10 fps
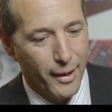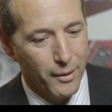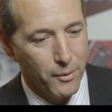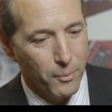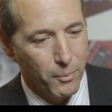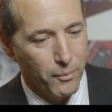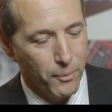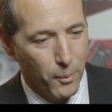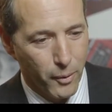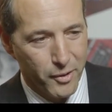push it
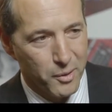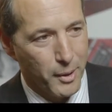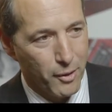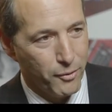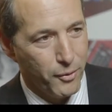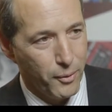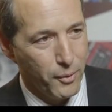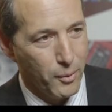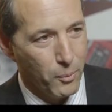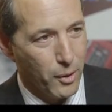out. So it's
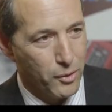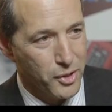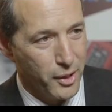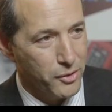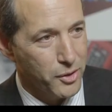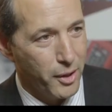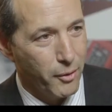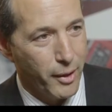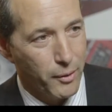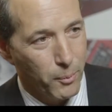kind of a broadcast
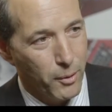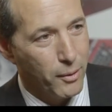model,